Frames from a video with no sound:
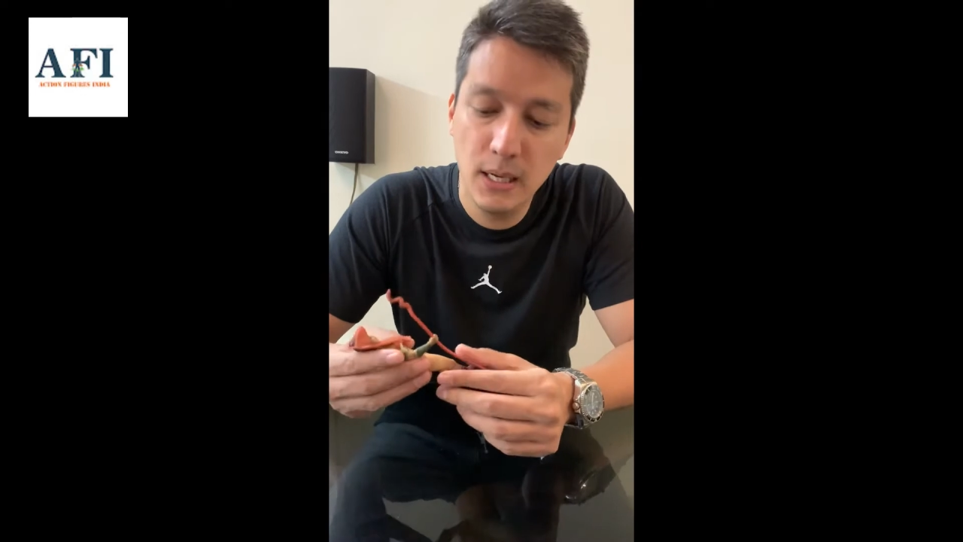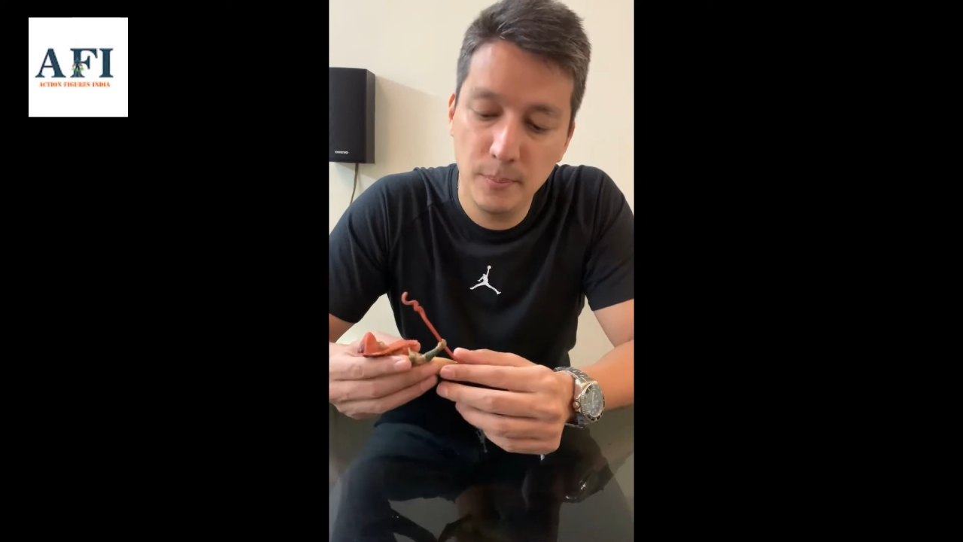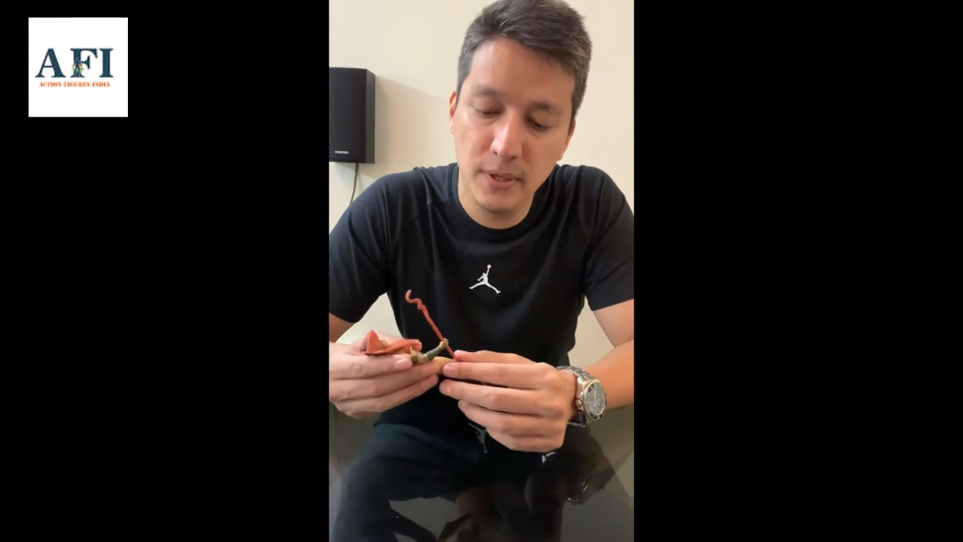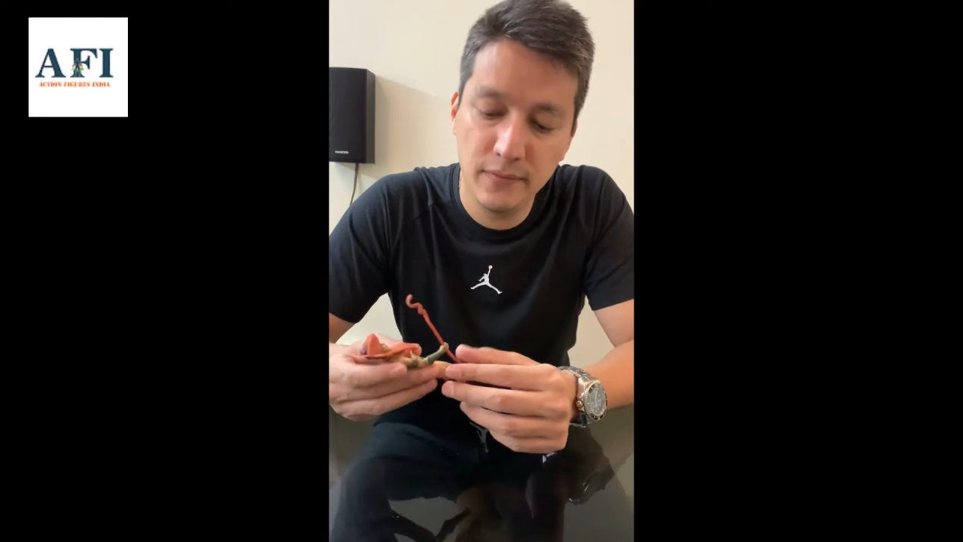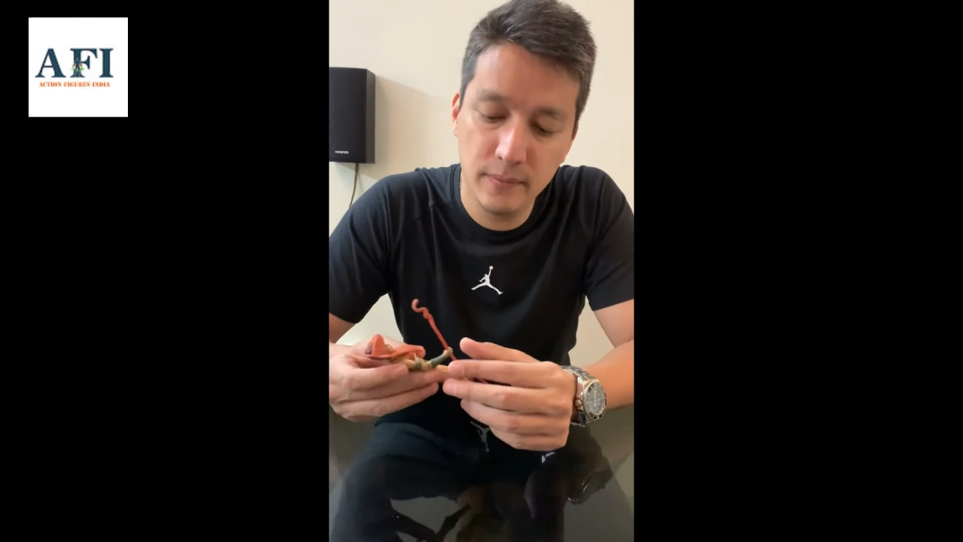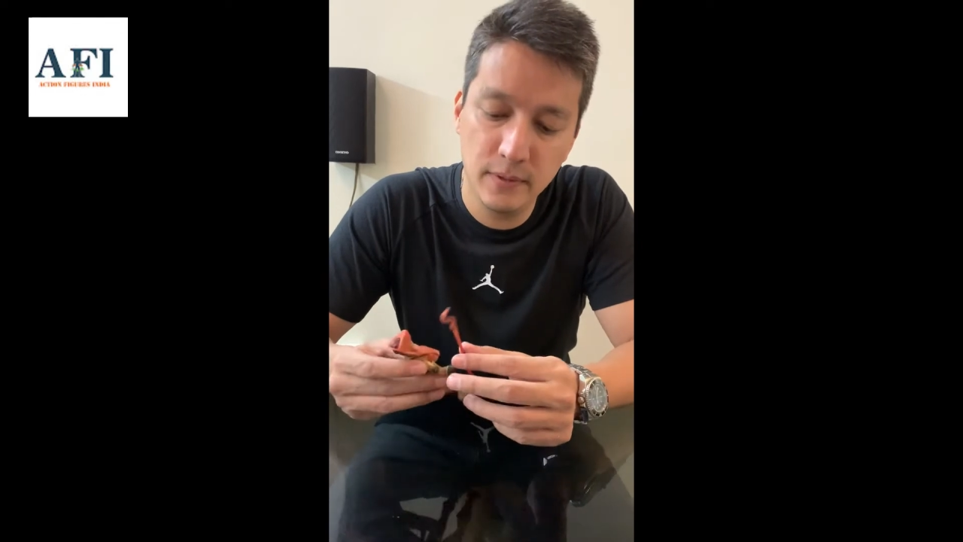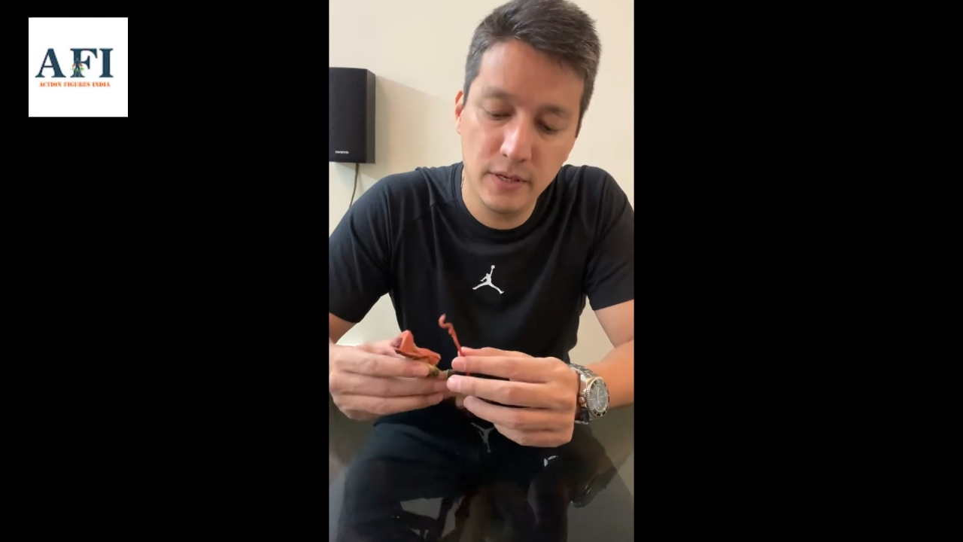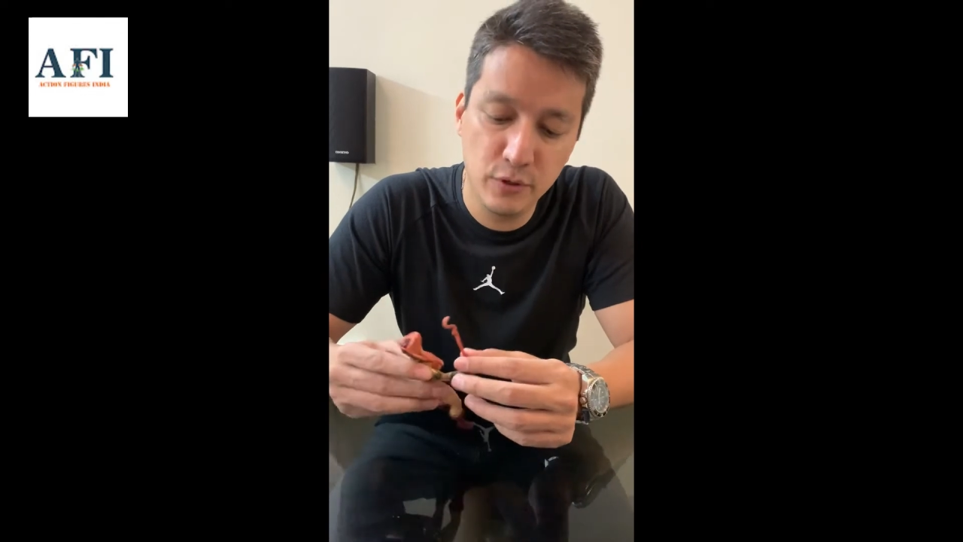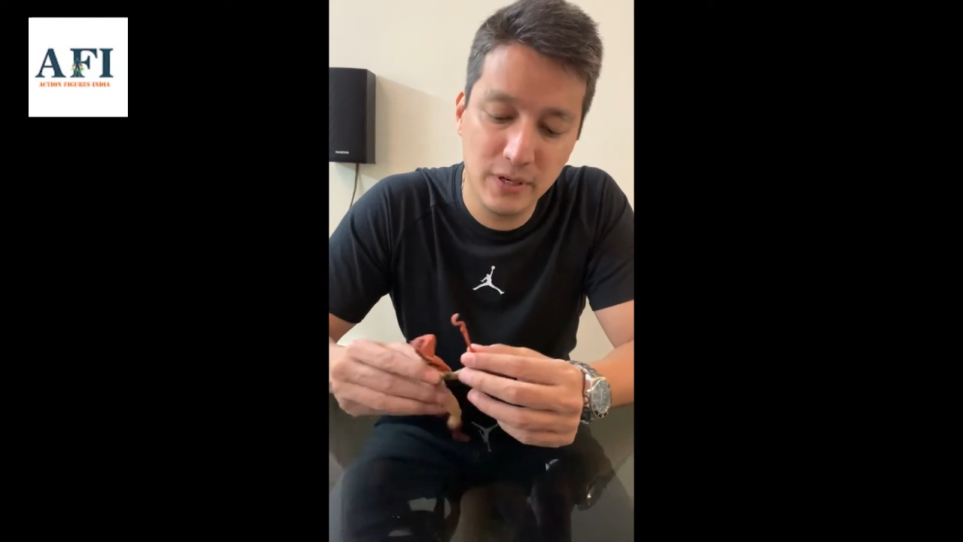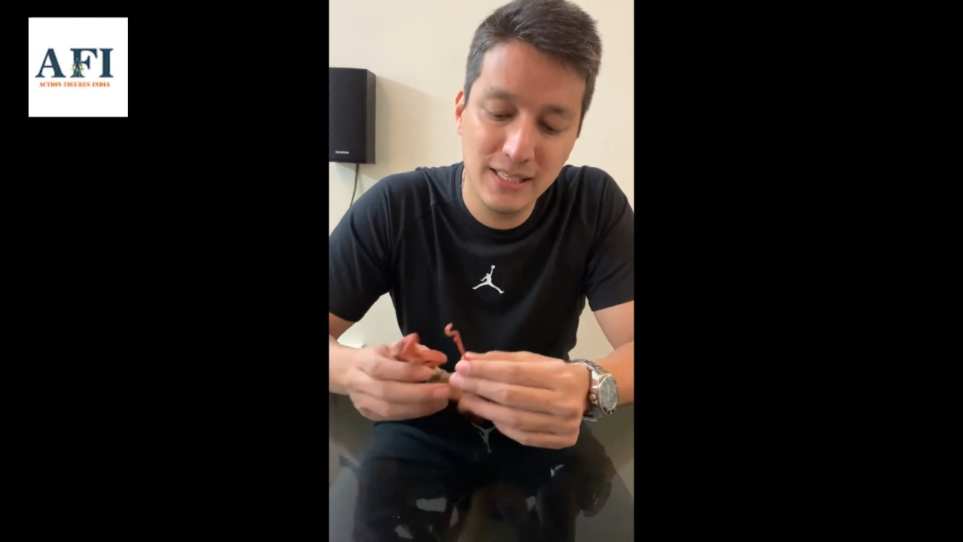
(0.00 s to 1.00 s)
but
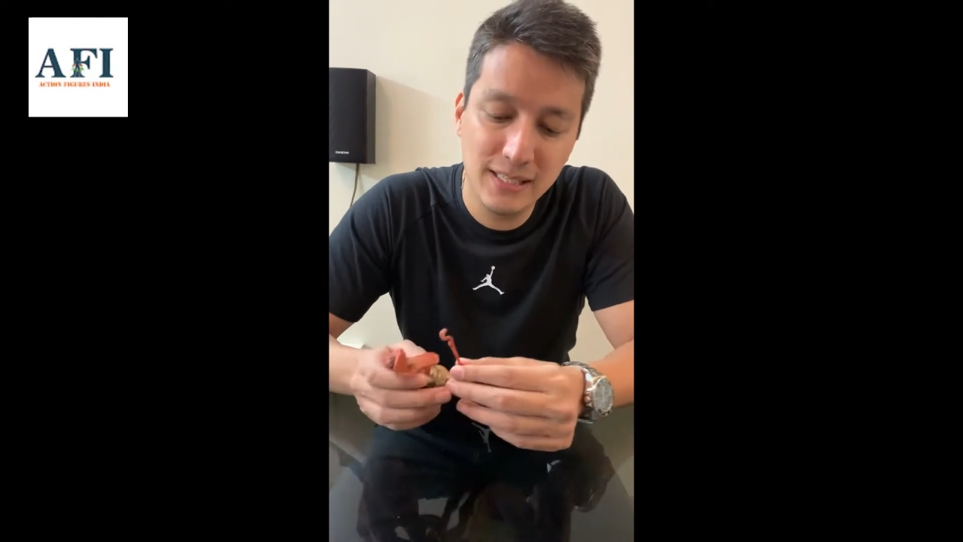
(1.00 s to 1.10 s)
if you can